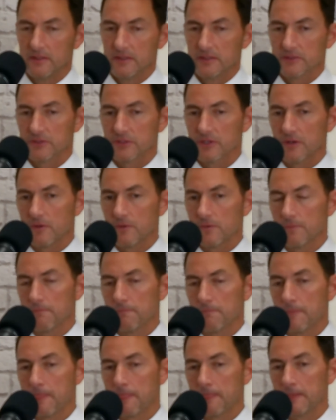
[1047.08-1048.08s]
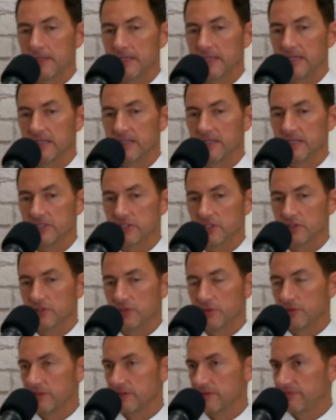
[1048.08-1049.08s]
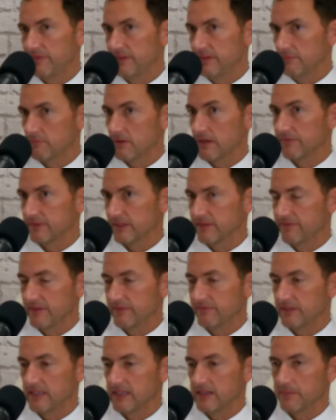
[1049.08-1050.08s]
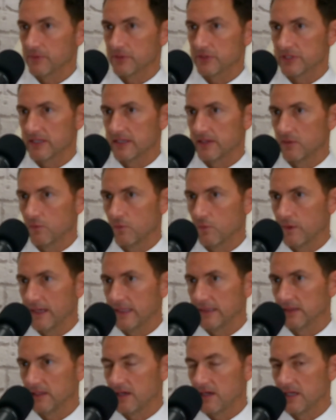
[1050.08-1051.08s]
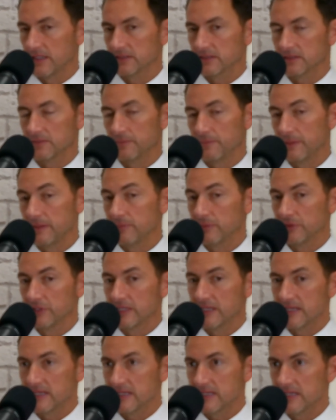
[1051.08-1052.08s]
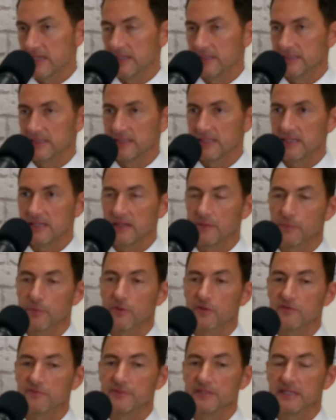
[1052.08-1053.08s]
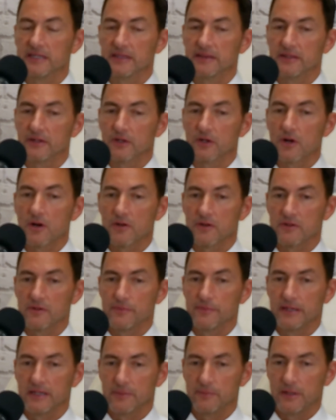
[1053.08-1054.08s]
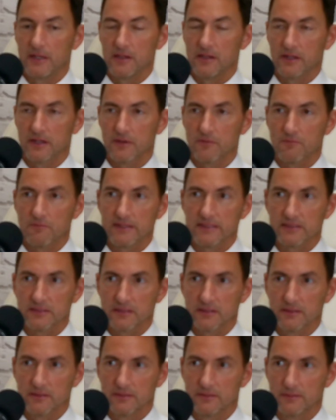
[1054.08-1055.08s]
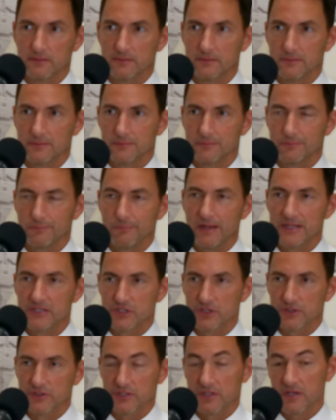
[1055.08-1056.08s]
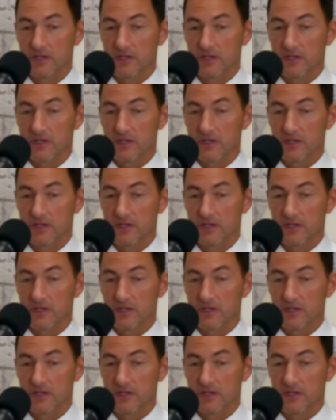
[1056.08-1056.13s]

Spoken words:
So in addition to the roughly 15% weight loss, people did see an improvement in their cardiometabolic risk measures.